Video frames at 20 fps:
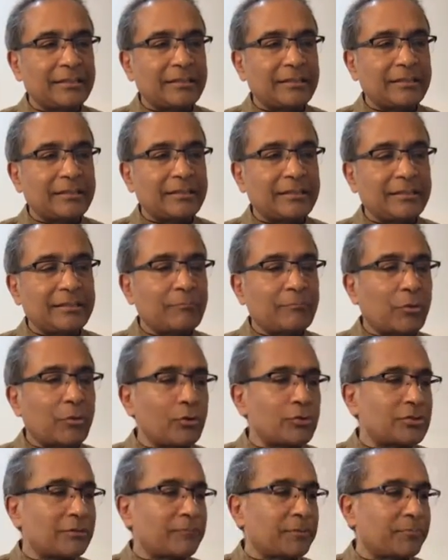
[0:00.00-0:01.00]
most
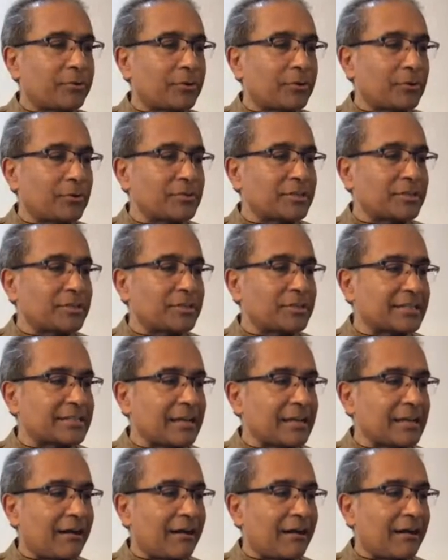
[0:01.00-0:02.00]
of the
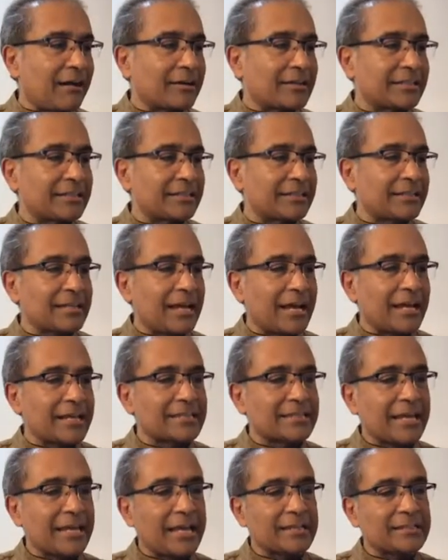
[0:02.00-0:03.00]
proteins are
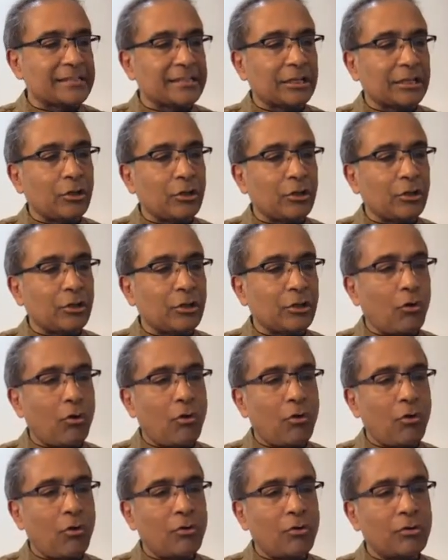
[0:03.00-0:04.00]
synthesized as a
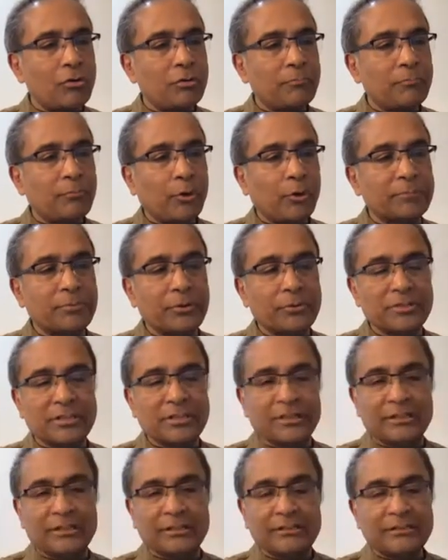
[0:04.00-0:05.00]
long polyprotein.
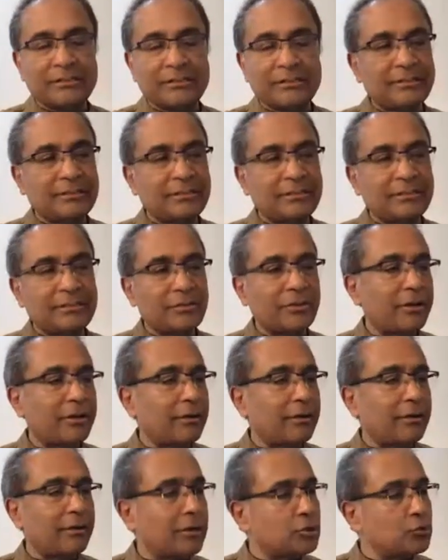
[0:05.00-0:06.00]
So here are
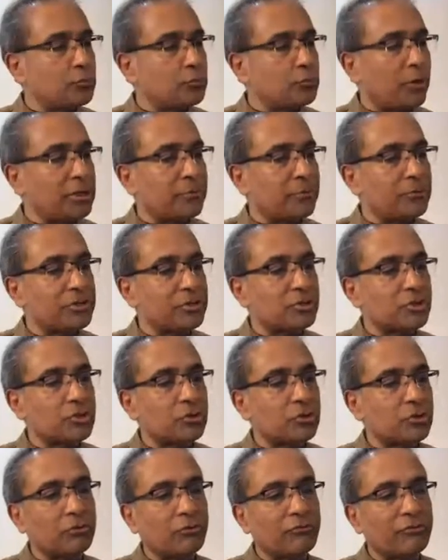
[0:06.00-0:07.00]
two polyproteins
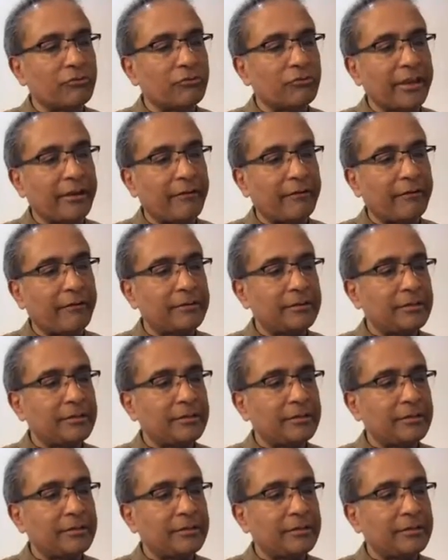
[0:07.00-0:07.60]
shown over here.